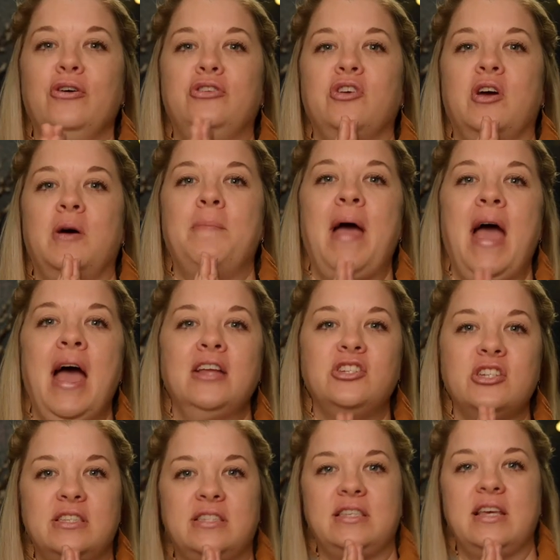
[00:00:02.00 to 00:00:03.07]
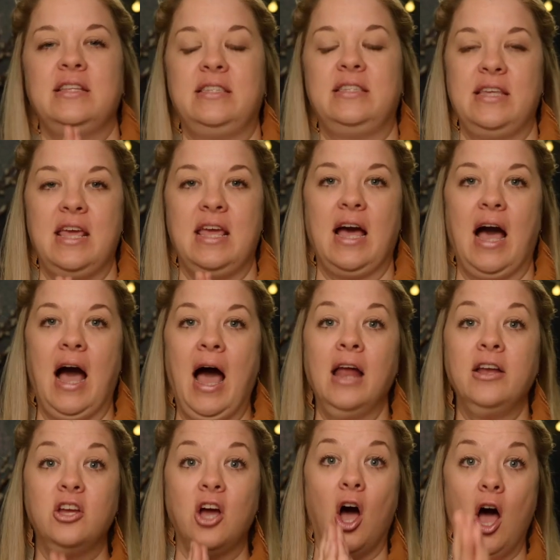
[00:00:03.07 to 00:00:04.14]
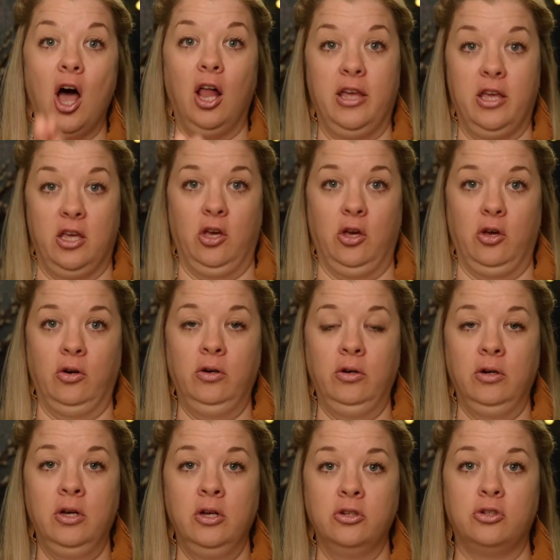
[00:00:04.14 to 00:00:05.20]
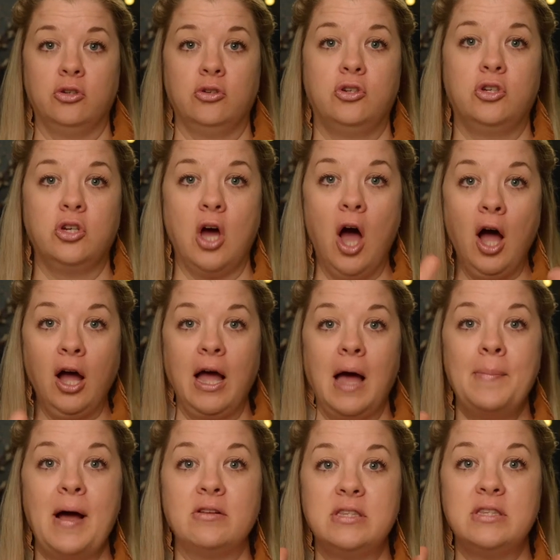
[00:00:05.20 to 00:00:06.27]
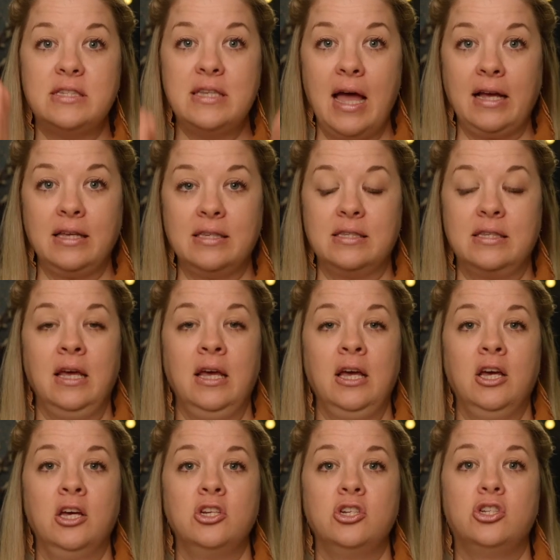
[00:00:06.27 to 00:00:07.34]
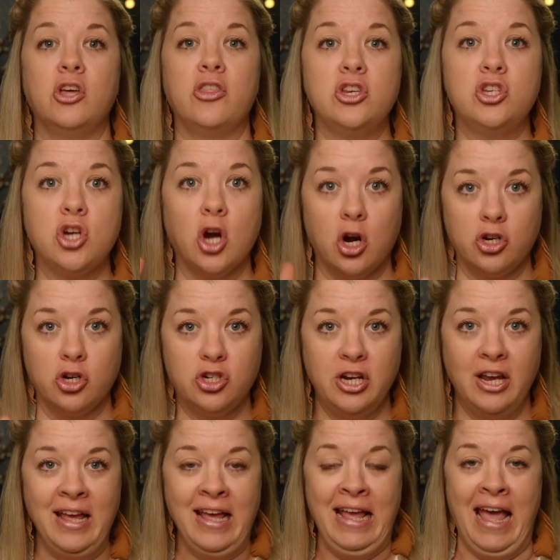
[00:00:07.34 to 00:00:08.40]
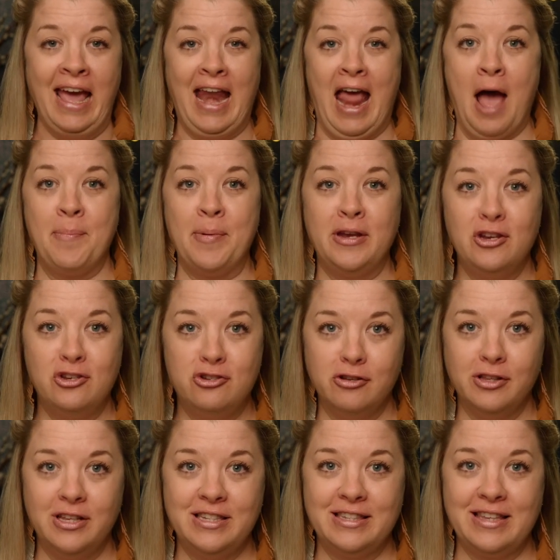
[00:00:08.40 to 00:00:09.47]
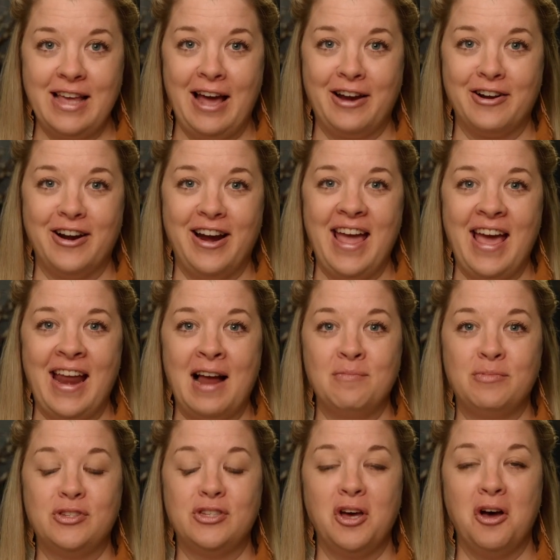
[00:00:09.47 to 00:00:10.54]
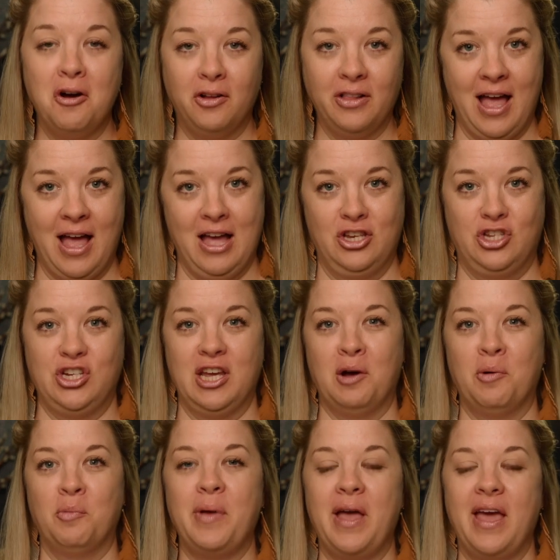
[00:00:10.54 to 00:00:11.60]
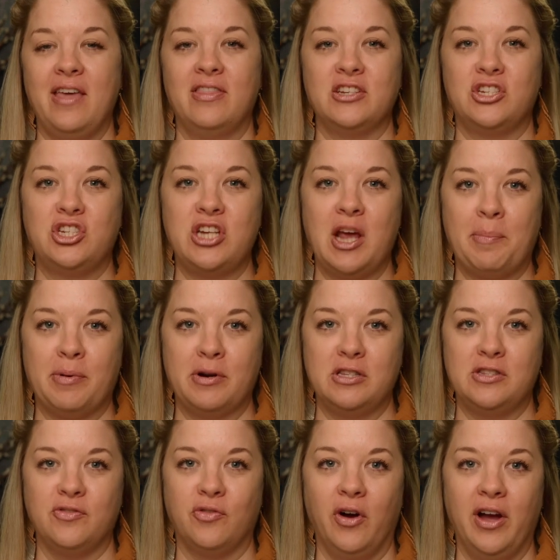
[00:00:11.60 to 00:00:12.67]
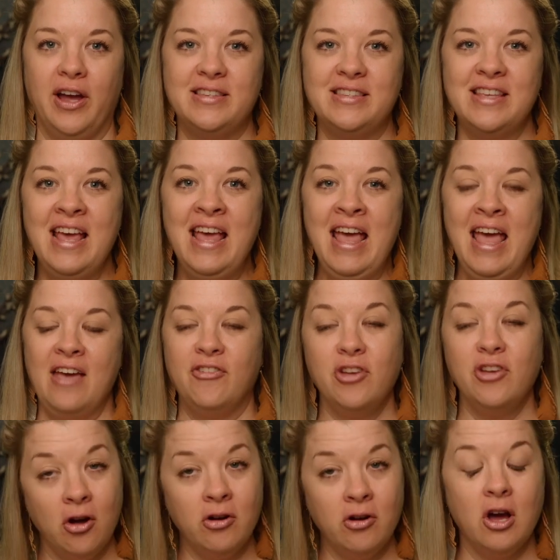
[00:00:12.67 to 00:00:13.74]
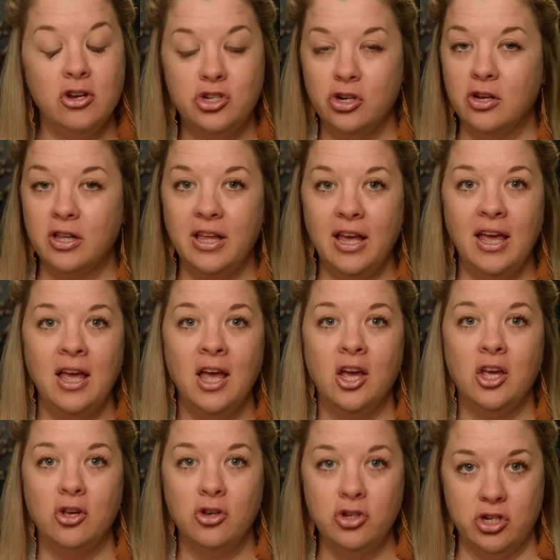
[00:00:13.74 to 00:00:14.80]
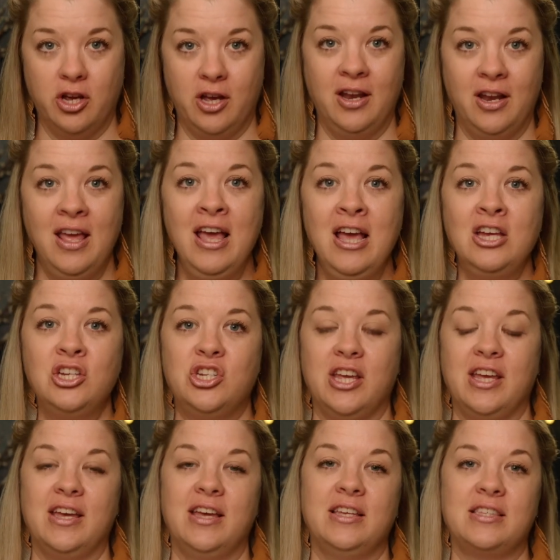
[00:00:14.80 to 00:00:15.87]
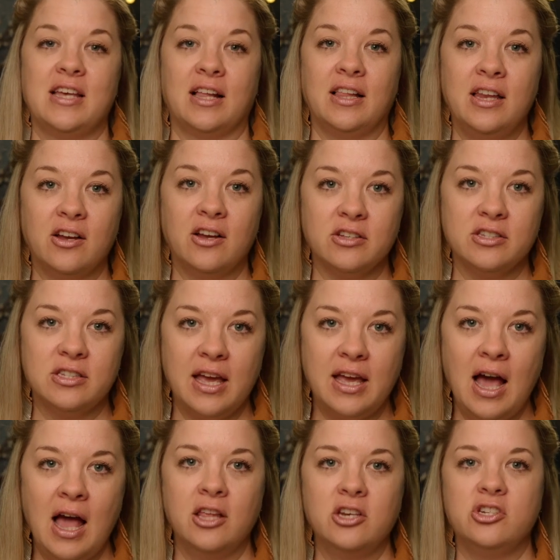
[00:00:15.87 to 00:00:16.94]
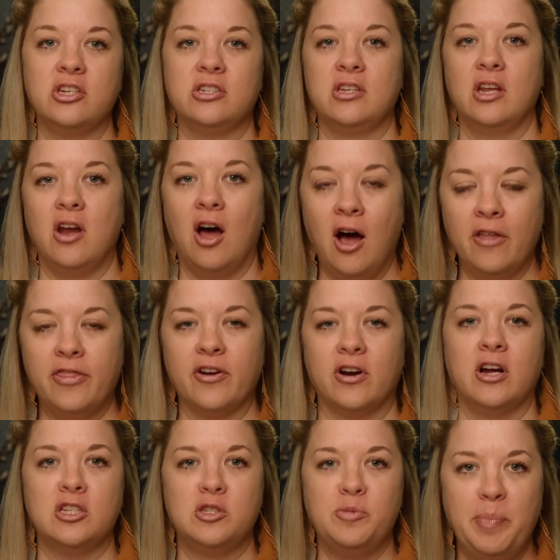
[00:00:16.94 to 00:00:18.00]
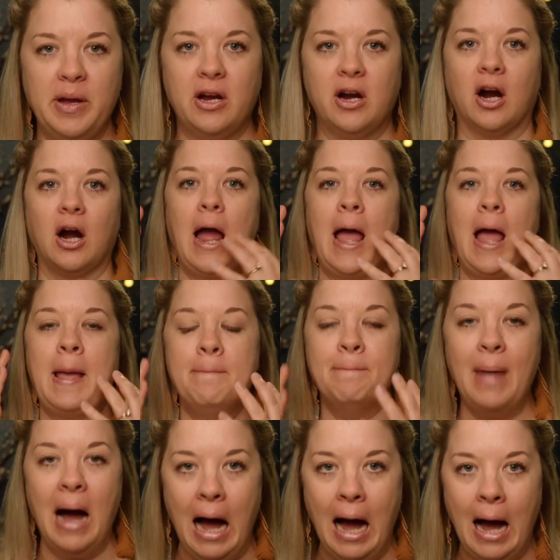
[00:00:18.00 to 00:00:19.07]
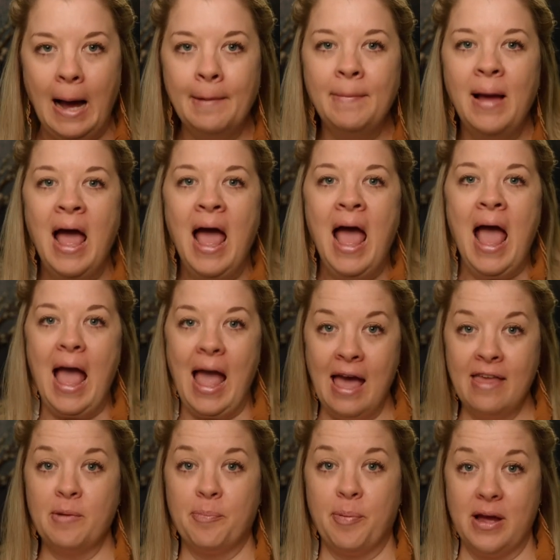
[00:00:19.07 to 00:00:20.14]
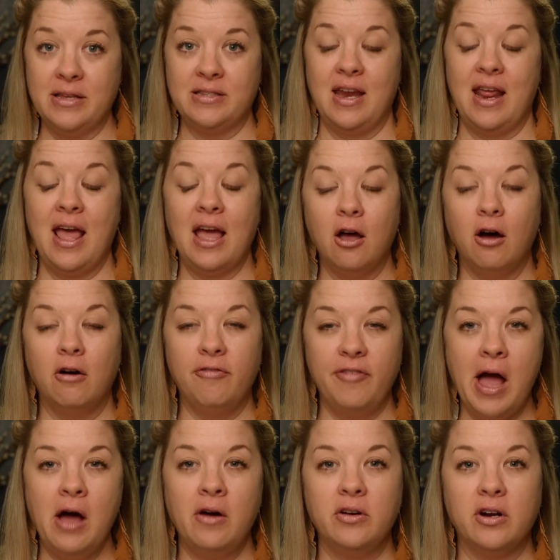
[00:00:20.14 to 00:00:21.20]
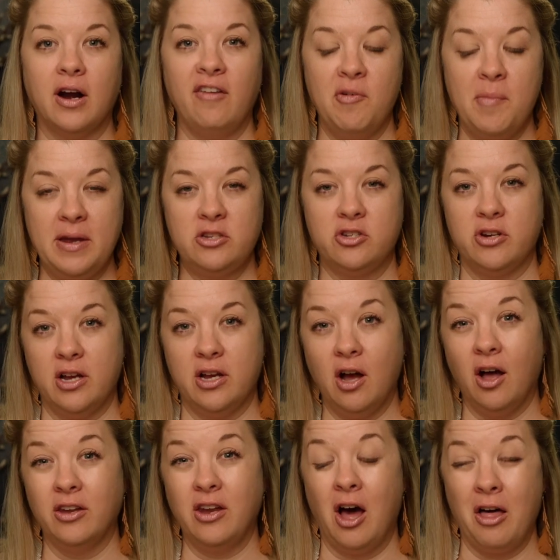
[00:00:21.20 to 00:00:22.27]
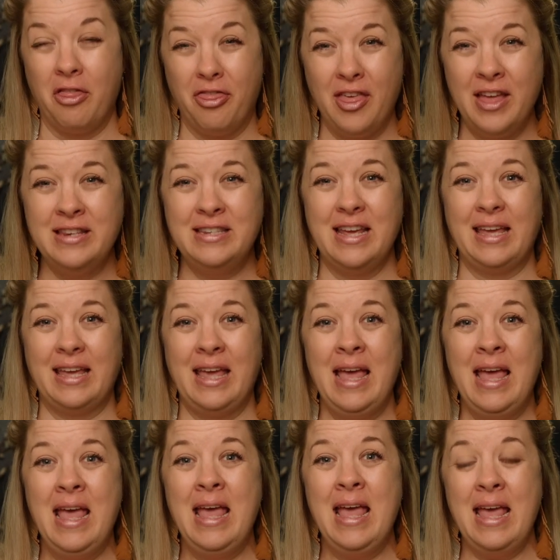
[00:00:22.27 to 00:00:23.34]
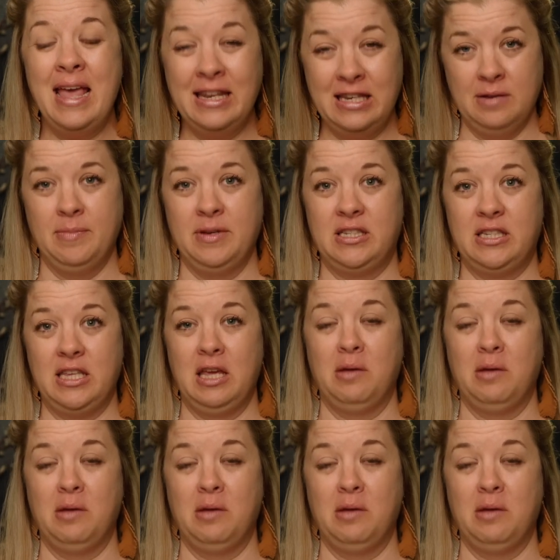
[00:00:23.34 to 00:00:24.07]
to imagine sensing God calling you to talk about sex to the church. It happened to Juli Slattery, and I'm so glad she obeyed the shepherd's voice. If you don't know Juli, you should. She is a clinical psychologist, an author, a speaker, a mom, and the president and co founder of a ministry called Authentic Intimacy.